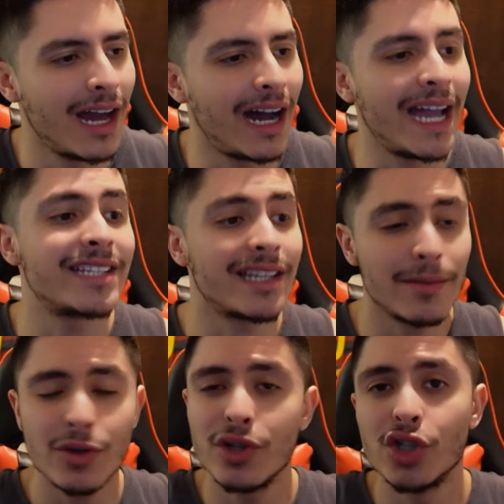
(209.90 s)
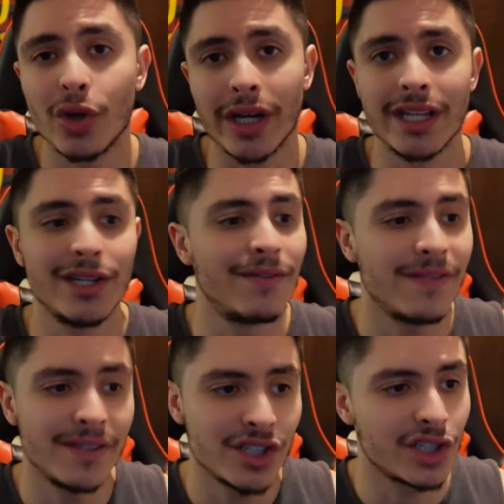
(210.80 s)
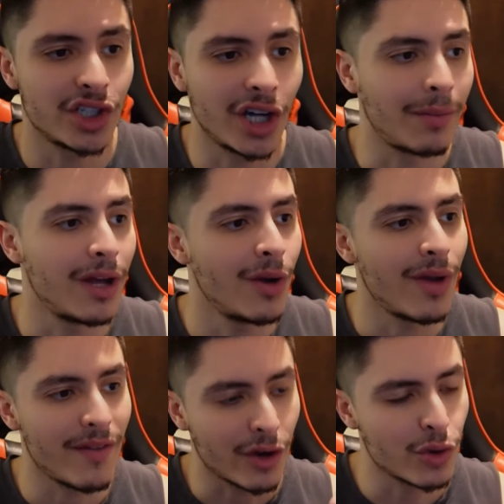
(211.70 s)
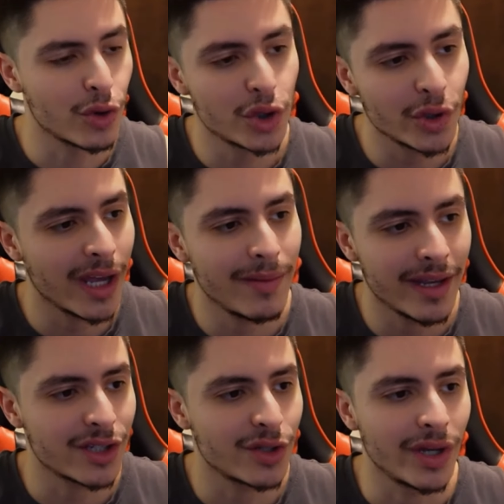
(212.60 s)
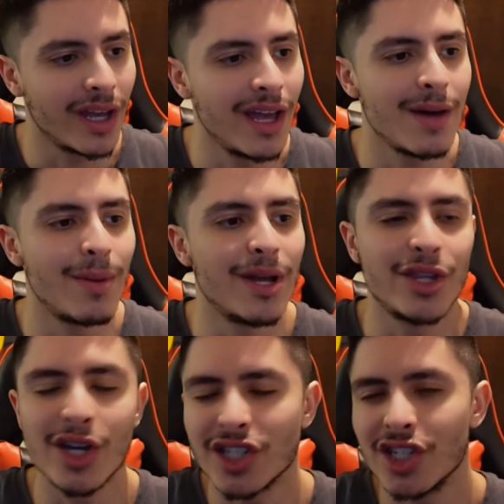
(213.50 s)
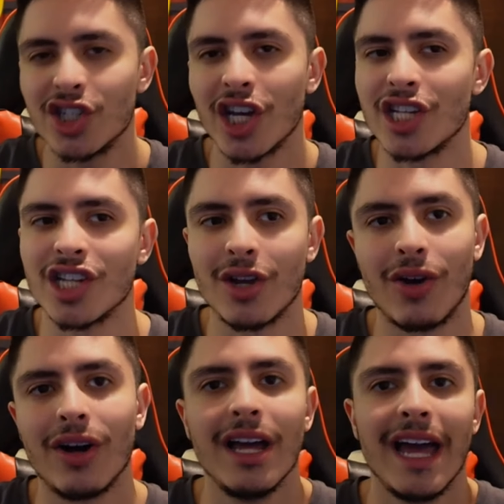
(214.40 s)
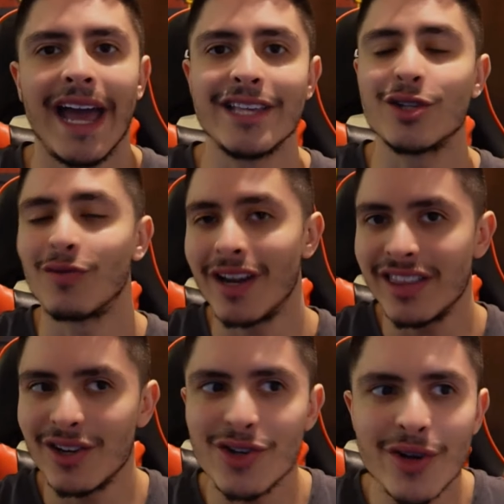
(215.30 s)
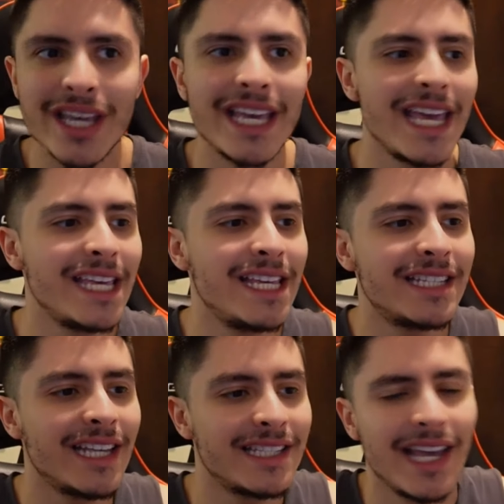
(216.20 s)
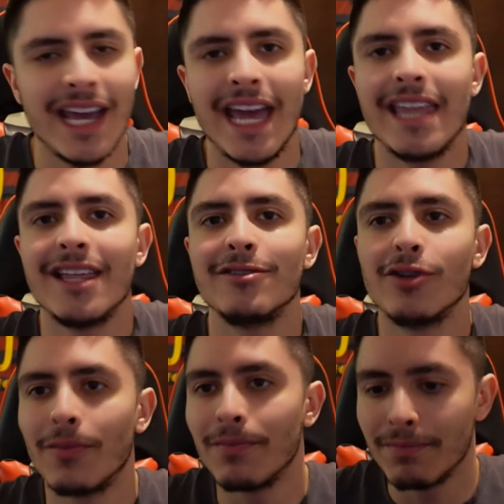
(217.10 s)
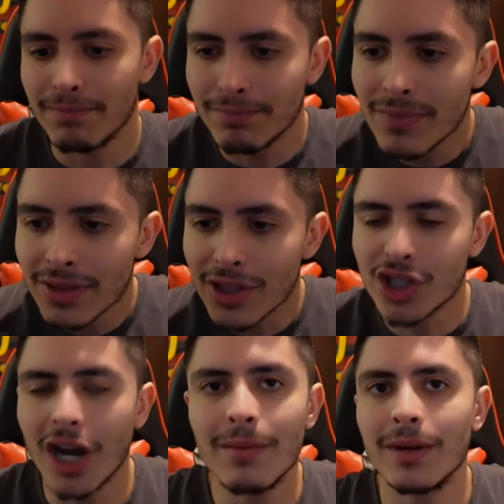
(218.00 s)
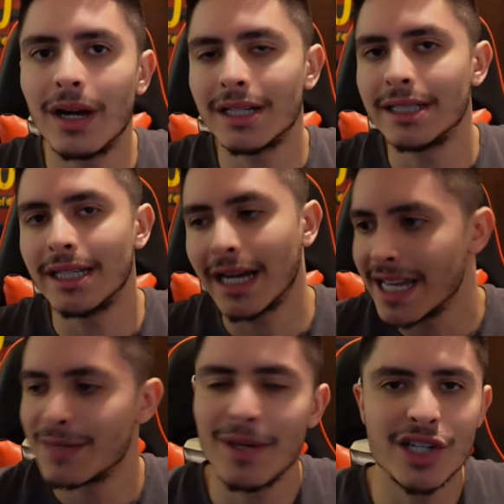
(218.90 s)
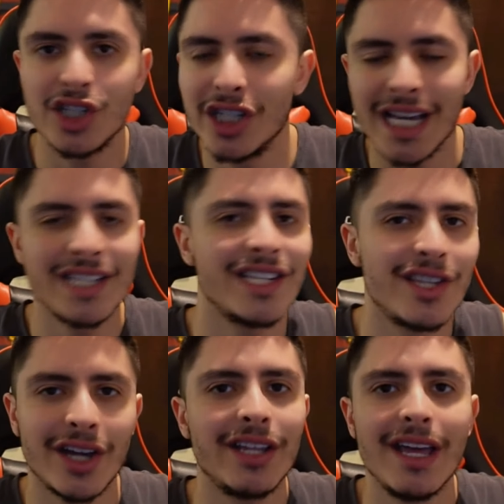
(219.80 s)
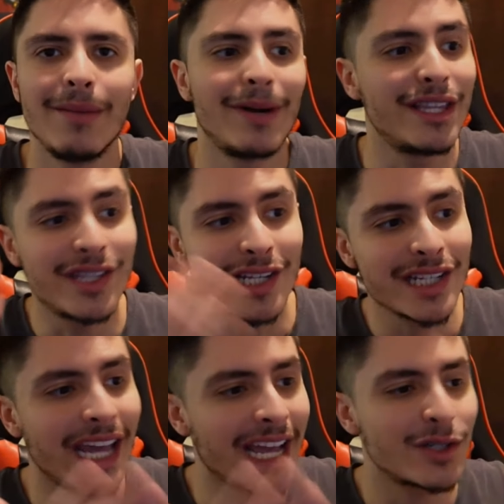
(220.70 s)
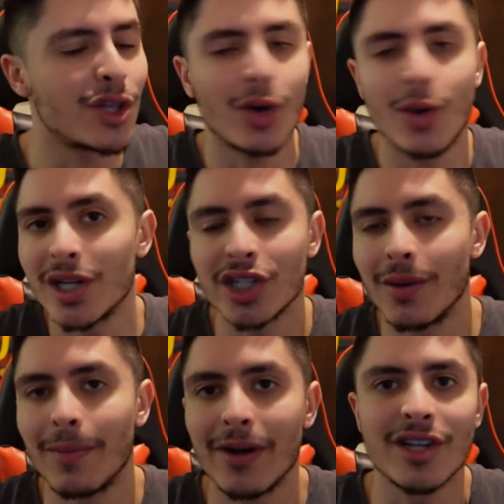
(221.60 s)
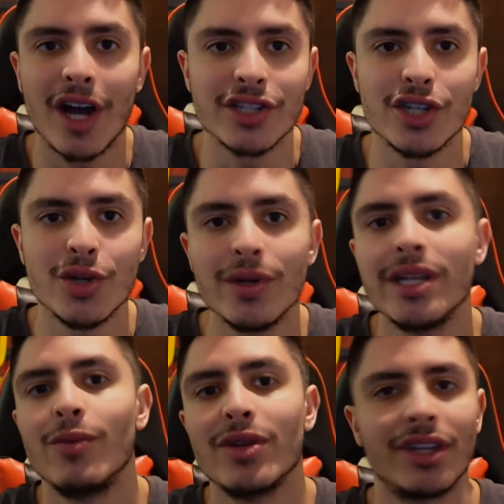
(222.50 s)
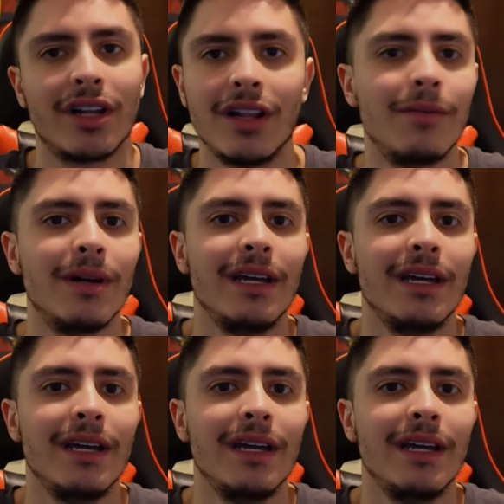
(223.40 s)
It's time to enjoy, to finish the job. We have a crucial game next week, but it doesn't change at all. And so right there, he says that, the job against PSG isn't done, but he doesn't answer the question about his continuity with the club.